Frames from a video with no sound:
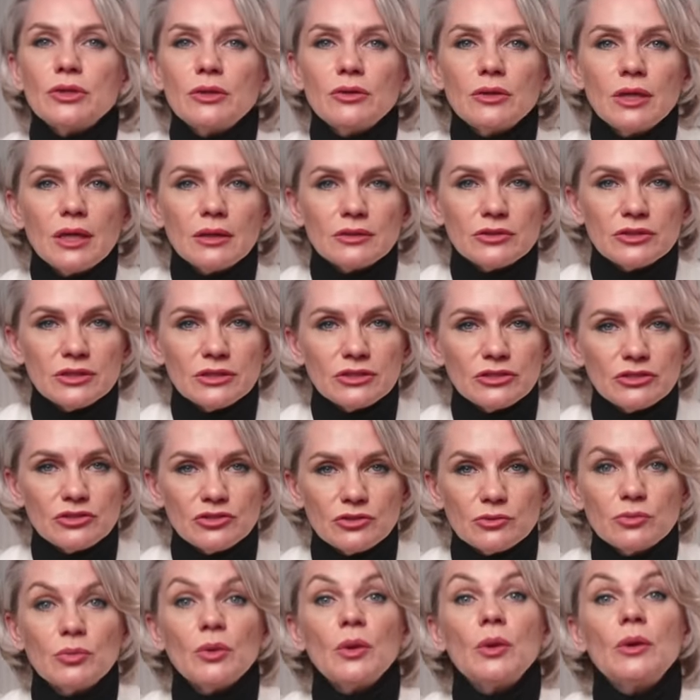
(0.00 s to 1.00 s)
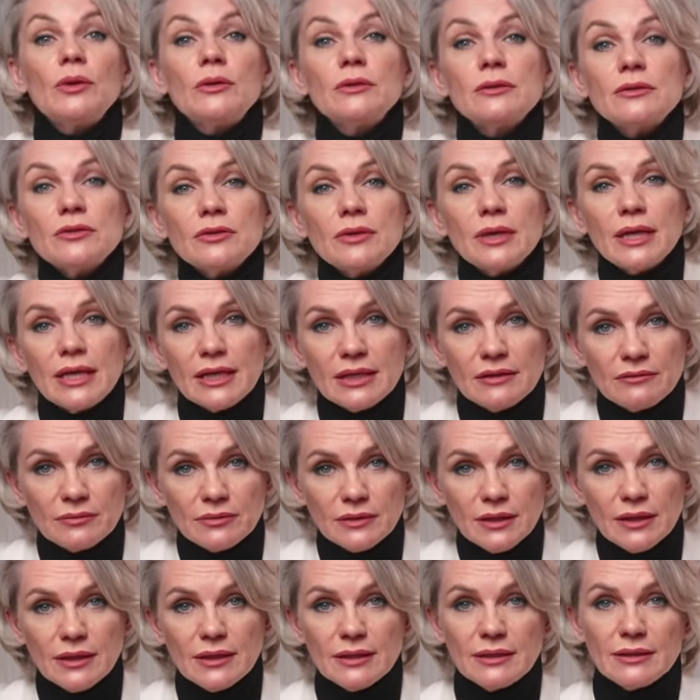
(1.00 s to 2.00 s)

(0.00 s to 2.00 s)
around this small frame.